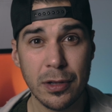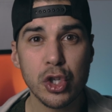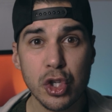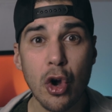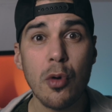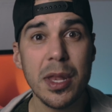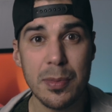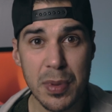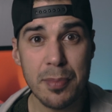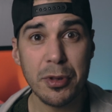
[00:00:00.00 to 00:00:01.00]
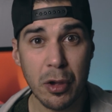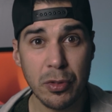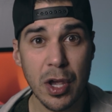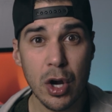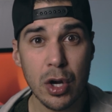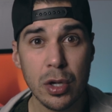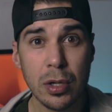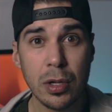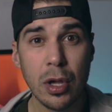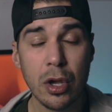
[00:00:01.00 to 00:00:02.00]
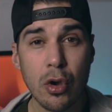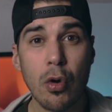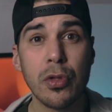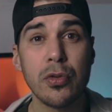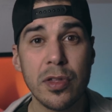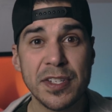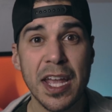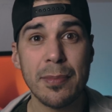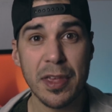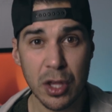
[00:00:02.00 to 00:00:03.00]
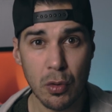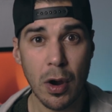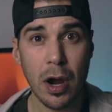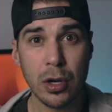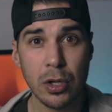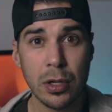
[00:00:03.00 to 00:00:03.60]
There's so many people out there going through the same thing you are,